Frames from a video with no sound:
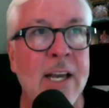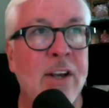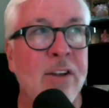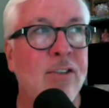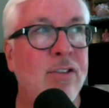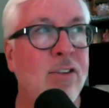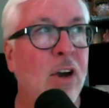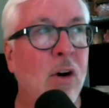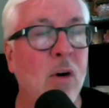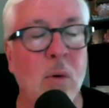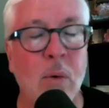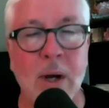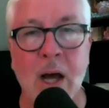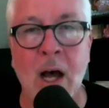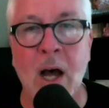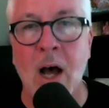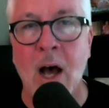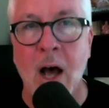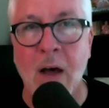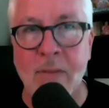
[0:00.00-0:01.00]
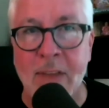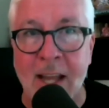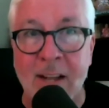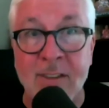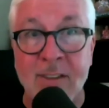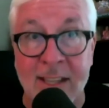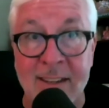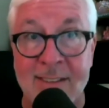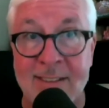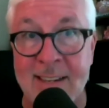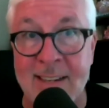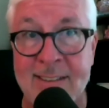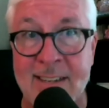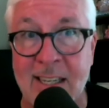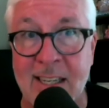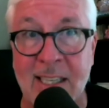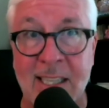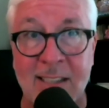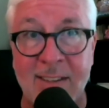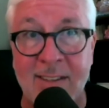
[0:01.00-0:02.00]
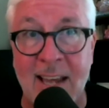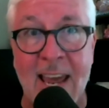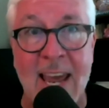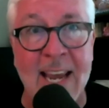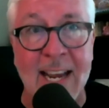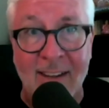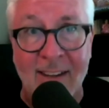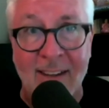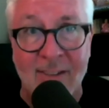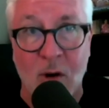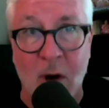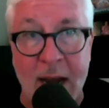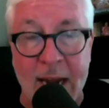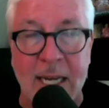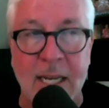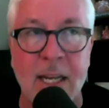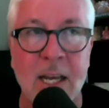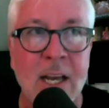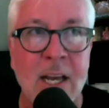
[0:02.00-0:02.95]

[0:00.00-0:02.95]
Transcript: So uh, uh that's consistently saying it's great.